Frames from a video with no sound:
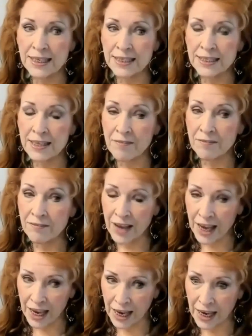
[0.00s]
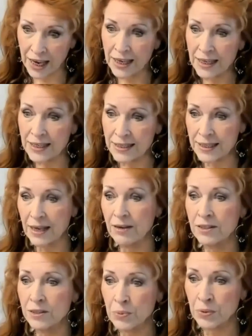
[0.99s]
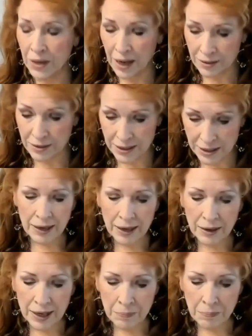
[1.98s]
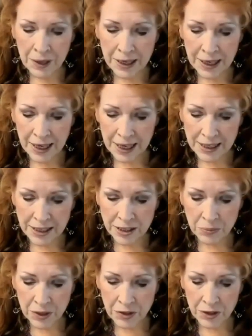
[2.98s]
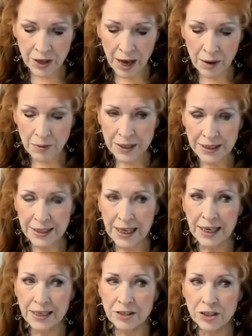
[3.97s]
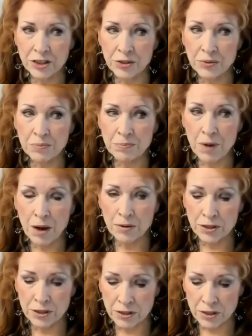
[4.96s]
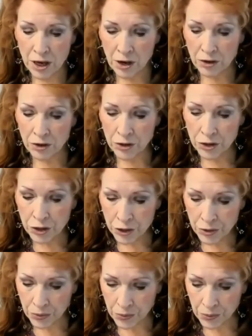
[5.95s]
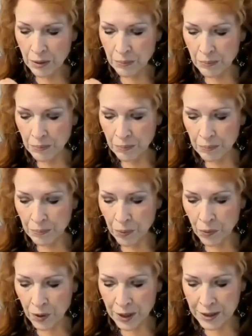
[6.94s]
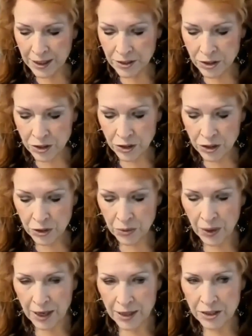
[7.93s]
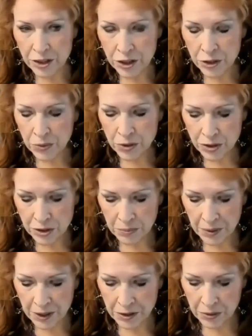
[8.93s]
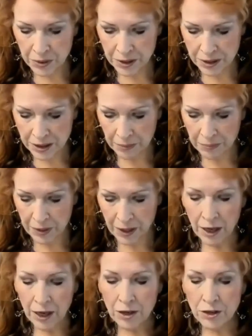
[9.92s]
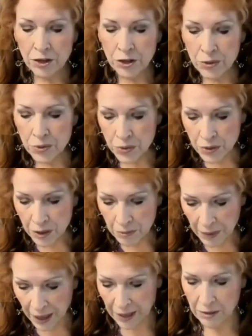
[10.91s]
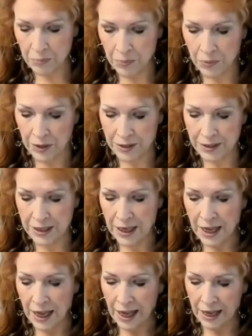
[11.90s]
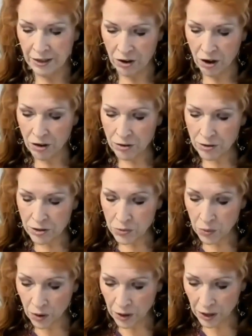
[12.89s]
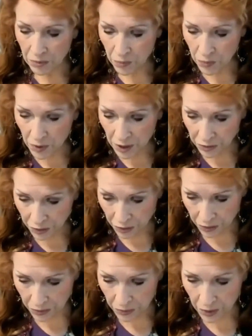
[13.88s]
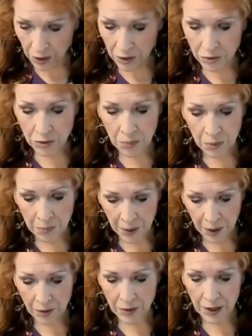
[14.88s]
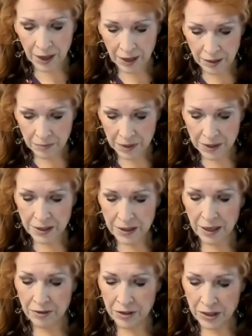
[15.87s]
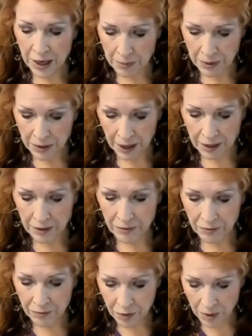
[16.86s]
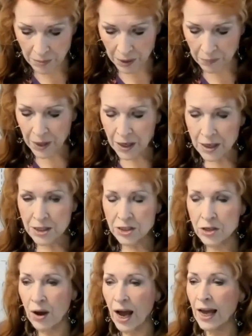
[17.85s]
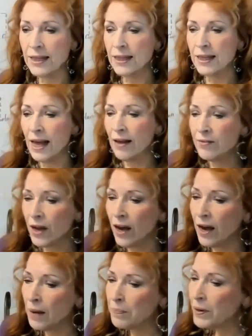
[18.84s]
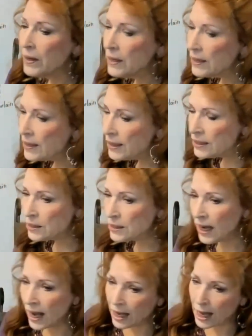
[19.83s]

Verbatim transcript: Tetzaveh is how it's pronounced. It begins with Yahweh saying to Moses, You, pointing to you as you were to be doing something. You command the priest and all those working with you to prepare the elements of the tabernacle for me. So I left up this